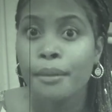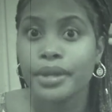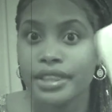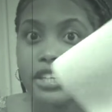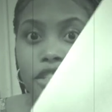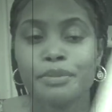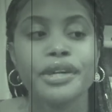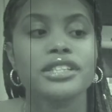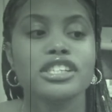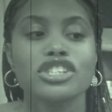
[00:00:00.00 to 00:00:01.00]
but this
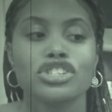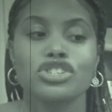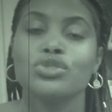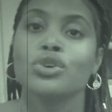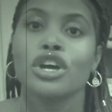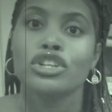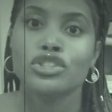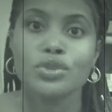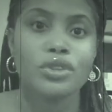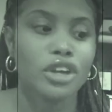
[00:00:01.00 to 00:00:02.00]
book teaches you,
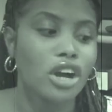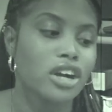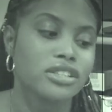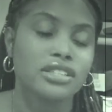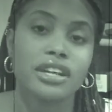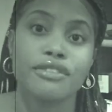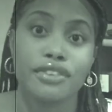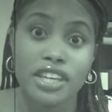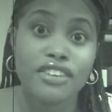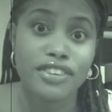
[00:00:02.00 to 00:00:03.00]
do the hard
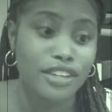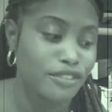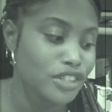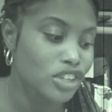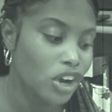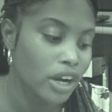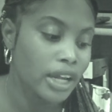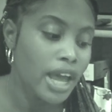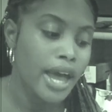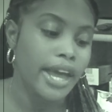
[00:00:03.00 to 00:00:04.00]
stuff even if it's hard.
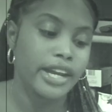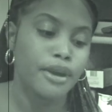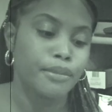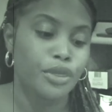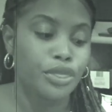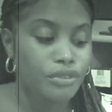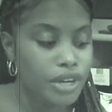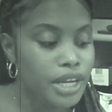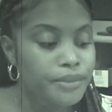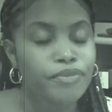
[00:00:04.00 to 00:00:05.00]
And number
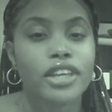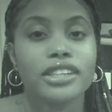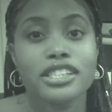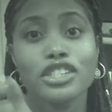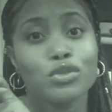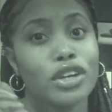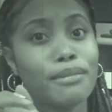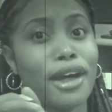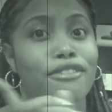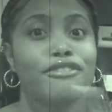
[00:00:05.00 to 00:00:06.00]
three, this is one
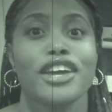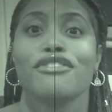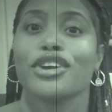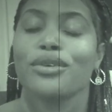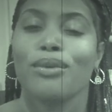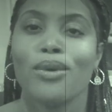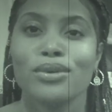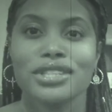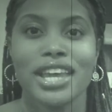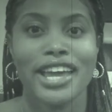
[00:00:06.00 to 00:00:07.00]
of my favorite
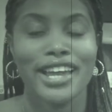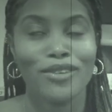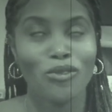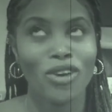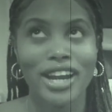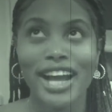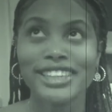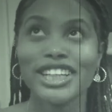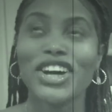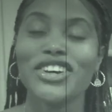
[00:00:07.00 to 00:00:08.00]
quotes, and when I
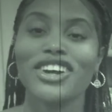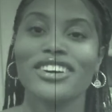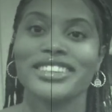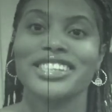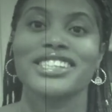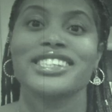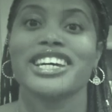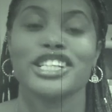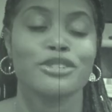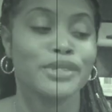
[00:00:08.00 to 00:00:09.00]
tell y'all, this
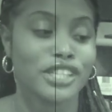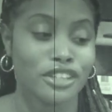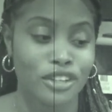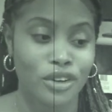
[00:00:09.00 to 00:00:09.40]
touched me to the